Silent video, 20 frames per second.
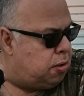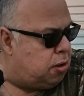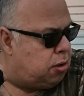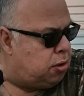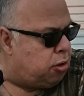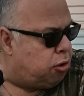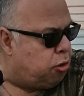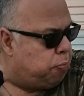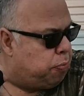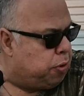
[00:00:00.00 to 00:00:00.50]

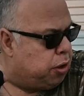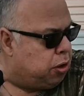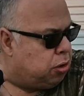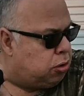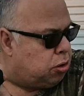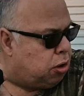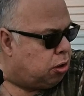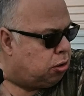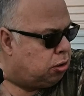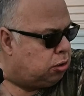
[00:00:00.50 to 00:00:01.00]
And they're
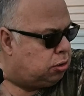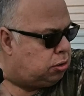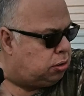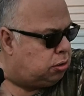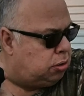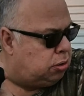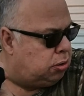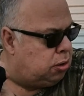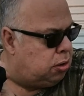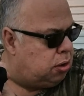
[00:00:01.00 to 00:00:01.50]
obedient dogs.
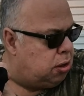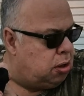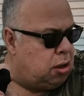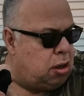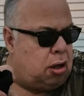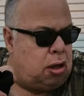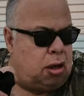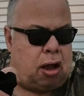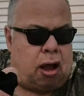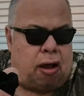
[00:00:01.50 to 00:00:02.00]

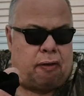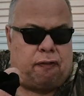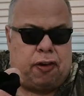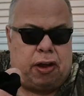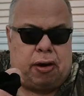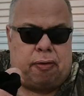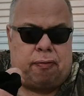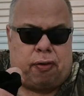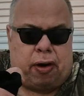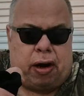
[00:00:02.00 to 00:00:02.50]
I
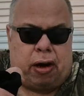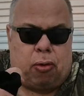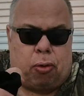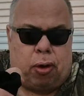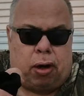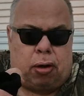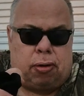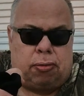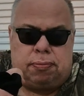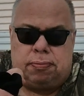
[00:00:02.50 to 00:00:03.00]
feed them very
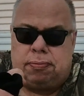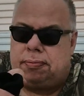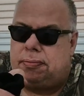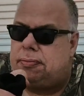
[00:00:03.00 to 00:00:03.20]
well.